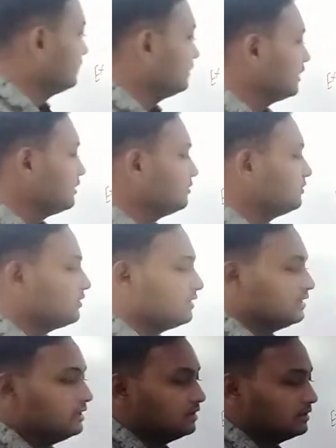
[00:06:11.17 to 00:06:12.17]
10 to 20,
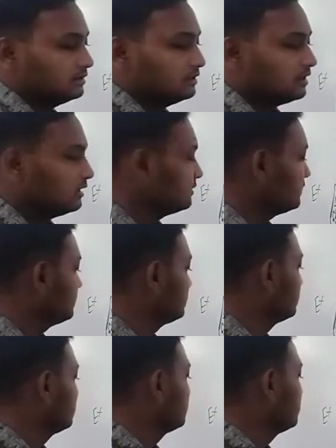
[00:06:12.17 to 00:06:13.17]
there are the
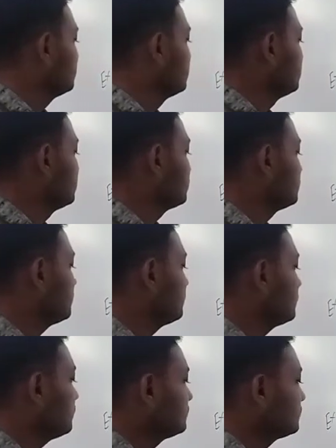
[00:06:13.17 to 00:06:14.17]
number
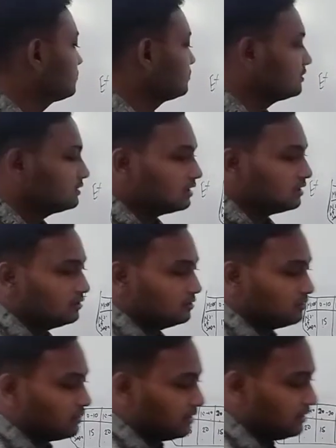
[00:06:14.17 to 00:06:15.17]
of the students are
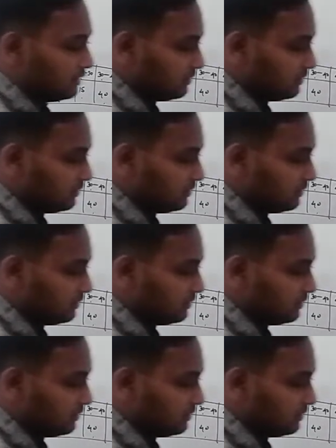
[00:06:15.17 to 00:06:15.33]
20.